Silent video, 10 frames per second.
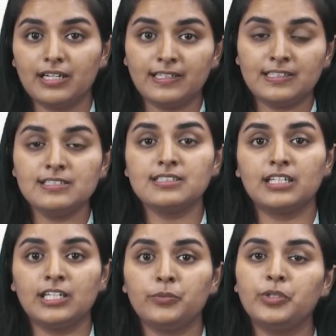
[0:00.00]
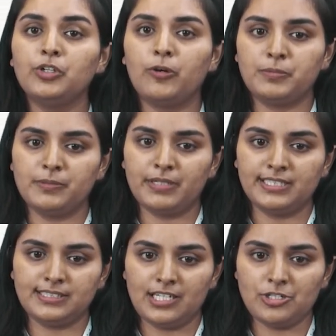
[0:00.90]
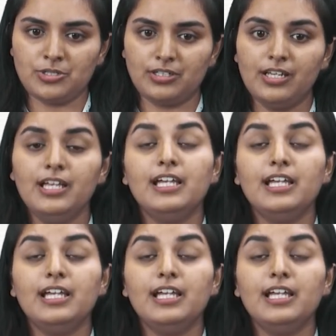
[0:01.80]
it is keyword optimization.